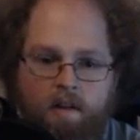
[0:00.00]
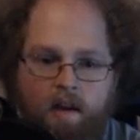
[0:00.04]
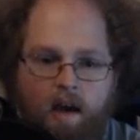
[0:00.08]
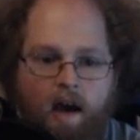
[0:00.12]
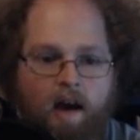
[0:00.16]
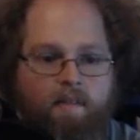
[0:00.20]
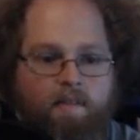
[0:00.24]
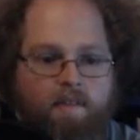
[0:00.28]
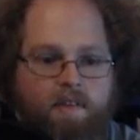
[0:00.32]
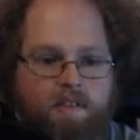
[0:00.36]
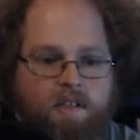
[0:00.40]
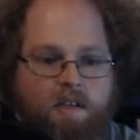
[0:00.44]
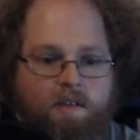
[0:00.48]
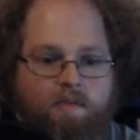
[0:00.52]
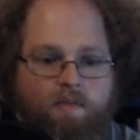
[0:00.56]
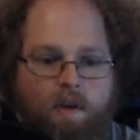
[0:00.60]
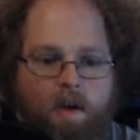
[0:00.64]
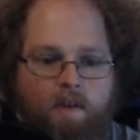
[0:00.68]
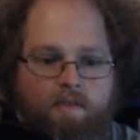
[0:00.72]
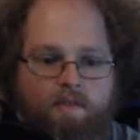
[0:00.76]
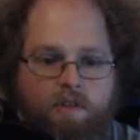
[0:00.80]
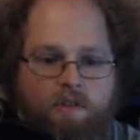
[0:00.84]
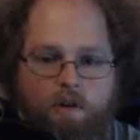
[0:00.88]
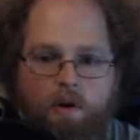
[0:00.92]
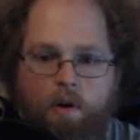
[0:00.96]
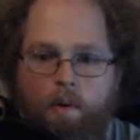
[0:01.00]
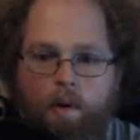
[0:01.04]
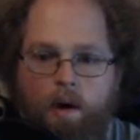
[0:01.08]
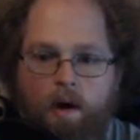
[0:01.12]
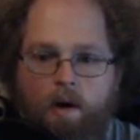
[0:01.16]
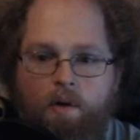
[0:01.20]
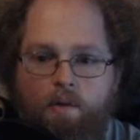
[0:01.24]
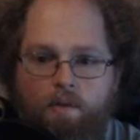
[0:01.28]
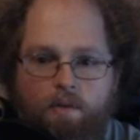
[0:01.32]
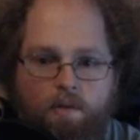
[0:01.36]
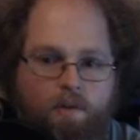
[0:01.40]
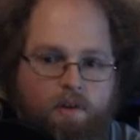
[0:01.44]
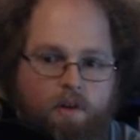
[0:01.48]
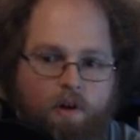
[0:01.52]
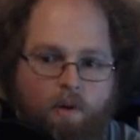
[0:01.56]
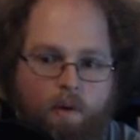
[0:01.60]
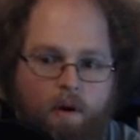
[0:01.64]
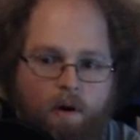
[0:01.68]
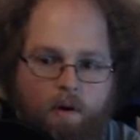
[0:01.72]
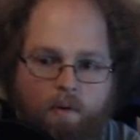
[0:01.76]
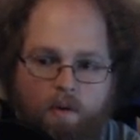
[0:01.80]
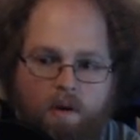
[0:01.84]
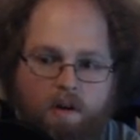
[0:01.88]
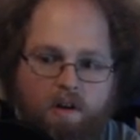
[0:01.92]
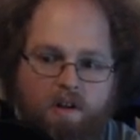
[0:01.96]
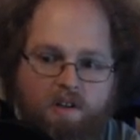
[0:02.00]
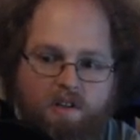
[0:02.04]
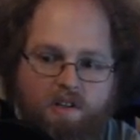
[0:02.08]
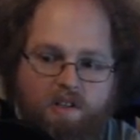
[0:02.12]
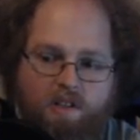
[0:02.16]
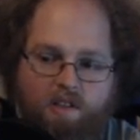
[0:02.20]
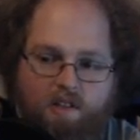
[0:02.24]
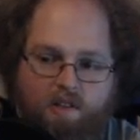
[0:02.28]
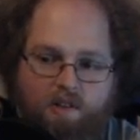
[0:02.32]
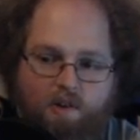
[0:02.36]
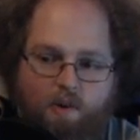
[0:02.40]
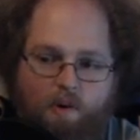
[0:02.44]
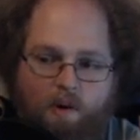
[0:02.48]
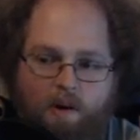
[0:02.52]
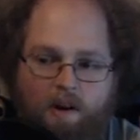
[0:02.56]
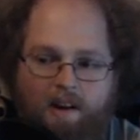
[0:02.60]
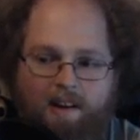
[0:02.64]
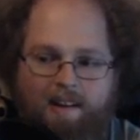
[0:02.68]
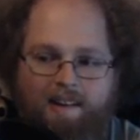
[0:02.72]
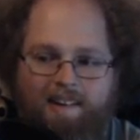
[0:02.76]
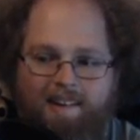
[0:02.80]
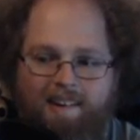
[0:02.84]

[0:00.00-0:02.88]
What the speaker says: obviously, if you have 0 health, you don't want to run into the door.